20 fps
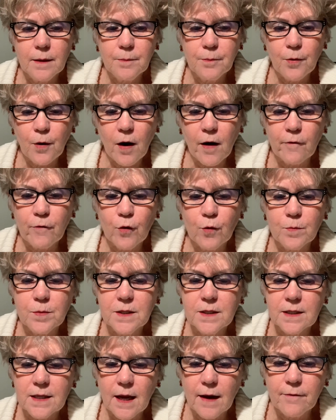Proverbs
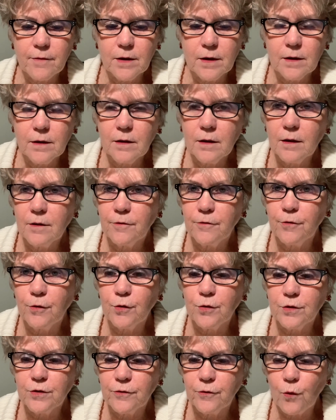7,
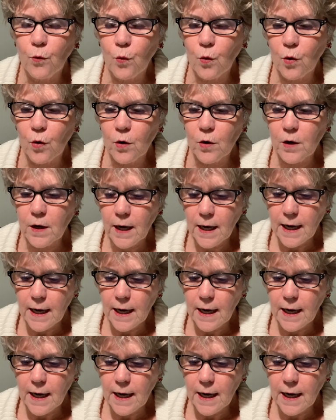verse 4,